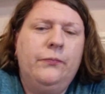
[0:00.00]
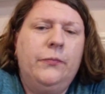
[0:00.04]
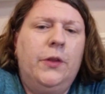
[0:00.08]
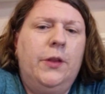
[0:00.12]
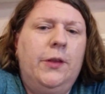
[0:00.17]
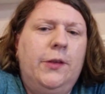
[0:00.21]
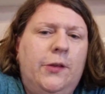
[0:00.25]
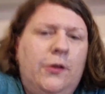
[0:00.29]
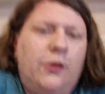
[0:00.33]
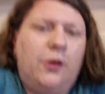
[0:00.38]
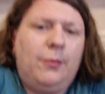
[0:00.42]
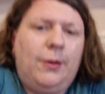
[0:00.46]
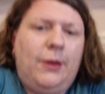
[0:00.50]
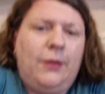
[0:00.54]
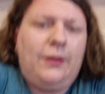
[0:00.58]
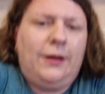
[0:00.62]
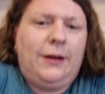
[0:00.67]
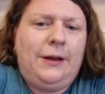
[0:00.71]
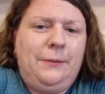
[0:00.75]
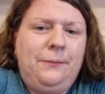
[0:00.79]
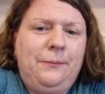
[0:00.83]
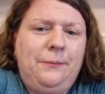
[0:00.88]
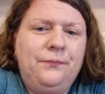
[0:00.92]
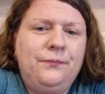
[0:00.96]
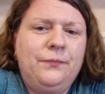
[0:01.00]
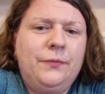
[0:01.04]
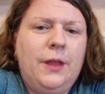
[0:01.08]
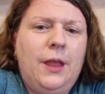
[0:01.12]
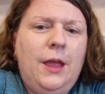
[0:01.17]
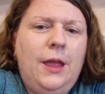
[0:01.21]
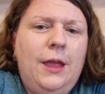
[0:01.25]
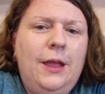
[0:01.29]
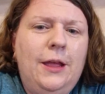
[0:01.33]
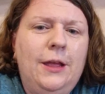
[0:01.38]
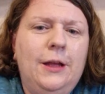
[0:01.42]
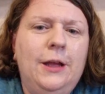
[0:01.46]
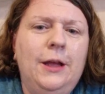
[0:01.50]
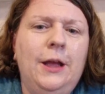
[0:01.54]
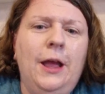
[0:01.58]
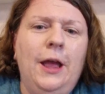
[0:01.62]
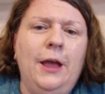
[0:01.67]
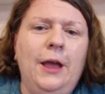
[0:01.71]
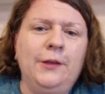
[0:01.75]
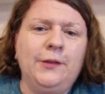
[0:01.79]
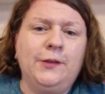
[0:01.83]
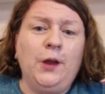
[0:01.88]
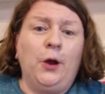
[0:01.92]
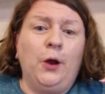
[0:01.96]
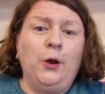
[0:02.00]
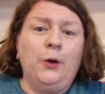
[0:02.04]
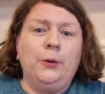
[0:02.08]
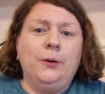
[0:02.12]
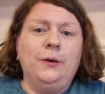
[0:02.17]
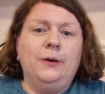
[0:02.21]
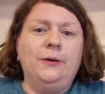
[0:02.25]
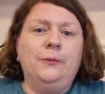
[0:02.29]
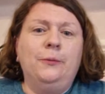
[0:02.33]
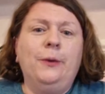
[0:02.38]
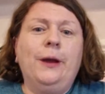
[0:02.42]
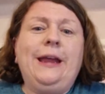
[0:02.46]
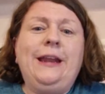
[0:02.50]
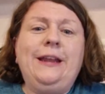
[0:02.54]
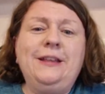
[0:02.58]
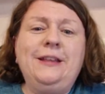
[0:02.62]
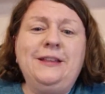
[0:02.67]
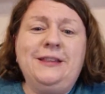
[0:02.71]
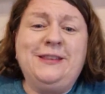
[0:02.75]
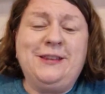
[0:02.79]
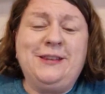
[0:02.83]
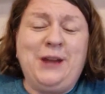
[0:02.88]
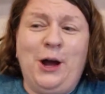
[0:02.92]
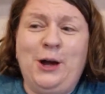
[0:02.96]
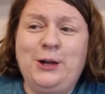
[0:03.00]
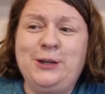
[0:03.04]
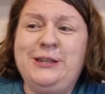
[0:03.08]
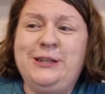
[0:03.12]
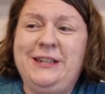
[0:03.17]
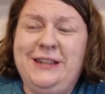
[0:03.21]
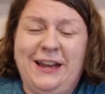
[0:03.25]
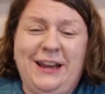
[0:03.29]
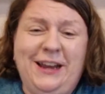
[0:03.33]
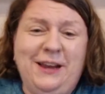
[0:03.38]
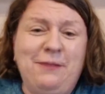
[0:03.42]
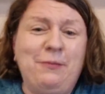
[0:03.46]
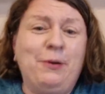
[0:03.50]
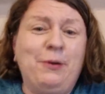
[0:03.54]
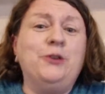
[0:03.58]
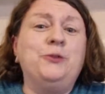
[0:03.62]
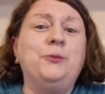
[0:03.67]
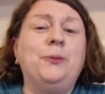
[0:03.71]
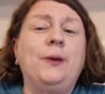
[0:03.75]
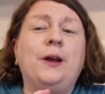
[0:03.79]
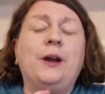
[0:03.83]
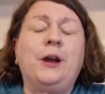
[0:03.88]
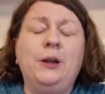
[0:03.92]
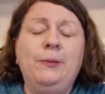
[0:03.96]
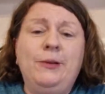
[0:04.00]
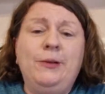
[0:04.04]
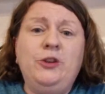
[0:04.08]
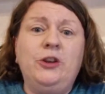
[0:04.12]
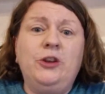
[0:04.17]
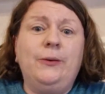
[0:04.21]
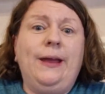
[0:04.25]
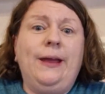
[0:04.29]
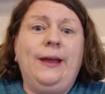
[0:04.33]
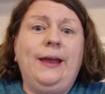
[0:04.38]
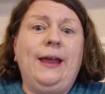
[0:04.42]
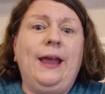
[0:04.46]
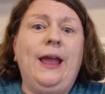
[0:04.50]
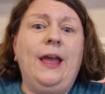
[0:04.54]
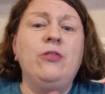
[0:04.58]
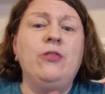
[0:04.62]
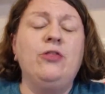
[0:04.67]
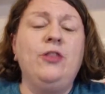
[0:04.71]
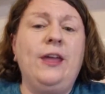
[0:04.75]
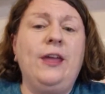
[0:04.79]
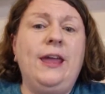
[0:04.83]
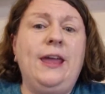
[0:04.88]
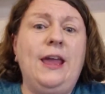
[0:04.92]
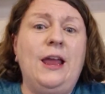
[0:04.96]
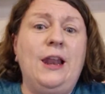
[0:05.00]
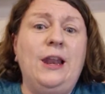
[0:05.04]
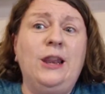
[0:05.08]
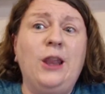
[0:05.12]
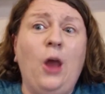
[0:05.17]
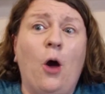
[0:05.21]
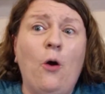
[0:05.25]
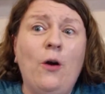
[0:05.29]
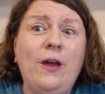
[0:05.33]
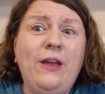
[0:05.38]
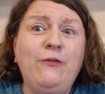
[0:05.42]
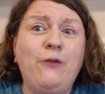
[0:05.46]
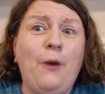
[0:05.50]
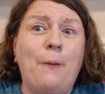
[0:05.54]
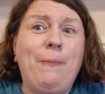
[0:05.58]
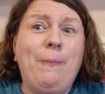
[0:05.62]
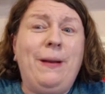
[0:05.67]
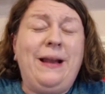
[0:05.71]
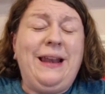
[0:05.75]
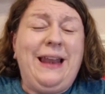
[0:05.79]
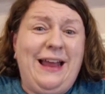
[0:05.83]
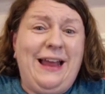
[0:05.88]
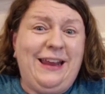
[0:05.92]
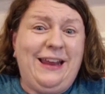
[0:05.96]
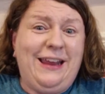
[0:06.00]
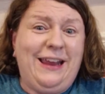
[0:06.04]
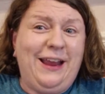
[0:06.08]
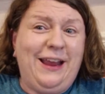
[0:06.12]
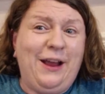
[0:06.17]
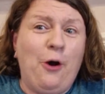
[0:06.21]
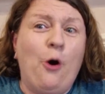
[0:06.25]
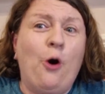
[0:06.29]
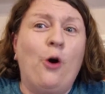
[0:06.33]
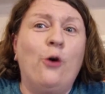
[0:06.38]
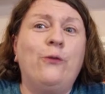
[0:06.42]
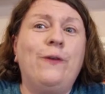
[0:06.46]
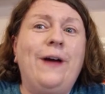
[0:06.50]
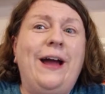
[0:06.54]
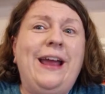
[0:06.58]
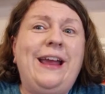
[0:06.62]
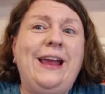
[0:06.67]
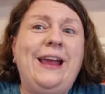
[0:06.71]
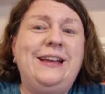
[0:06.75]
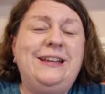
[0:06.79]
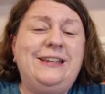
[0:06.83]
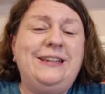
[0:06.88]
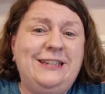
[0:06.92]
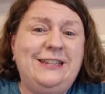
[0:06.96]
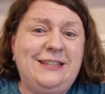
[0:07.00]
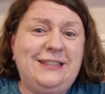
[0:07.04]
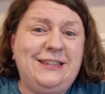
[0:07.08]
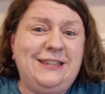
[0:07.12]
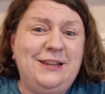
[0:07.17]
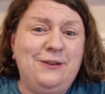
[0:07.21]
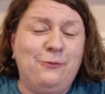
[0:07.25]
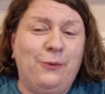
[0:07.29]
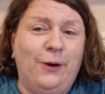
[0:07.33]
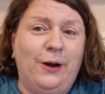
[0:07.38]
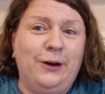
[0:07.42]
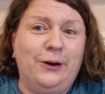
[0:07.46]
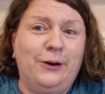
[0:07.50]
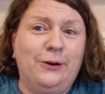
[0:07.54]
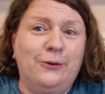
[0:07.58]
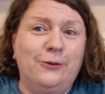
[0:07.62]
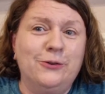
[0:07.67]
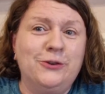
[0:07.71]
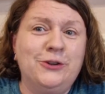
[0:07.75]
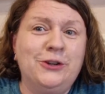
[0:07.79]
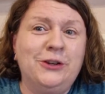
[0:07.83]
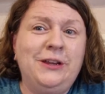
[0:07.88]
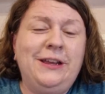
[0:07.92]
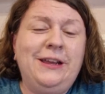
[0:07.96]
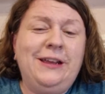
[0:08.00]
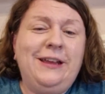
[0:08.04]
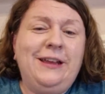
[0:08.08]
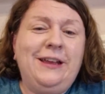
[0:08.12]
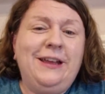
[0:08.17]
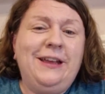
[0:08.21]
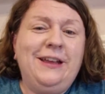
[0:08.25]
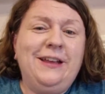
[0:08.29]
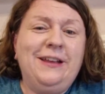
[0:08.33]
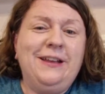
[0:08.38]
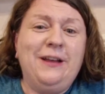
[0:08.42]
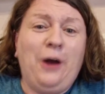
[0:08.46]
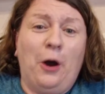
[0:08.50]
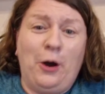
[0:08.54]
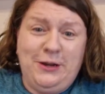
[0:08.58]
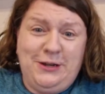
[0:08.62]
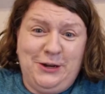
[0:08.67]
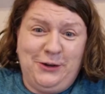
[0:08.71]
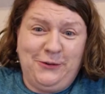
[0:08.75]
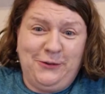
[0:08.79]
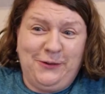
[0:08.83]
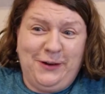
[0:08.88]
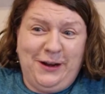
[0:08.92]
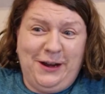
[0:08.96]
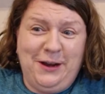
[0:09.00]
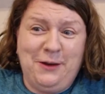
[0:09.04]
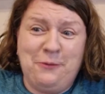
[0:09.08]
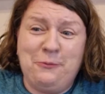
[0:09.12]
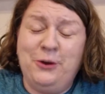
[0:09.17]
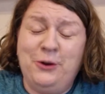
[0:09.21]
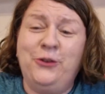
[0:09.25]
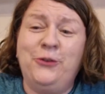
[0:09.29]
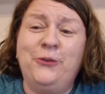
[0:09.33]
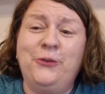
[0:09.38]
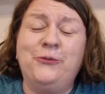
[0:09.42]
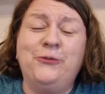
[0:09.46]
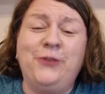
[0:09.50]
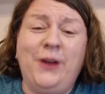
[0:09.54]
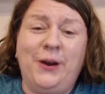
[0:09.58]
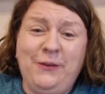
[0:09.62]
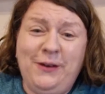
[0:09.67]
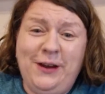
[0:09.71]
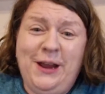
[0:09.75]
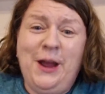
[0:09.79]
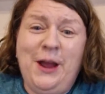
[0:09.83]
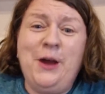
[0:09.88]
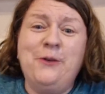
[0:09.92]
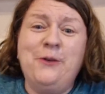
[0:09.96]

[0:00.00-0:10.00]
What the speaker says: Sorry about that. So we're going to start today because we're going to be doing the live planning of a Disney World itinerary, which is very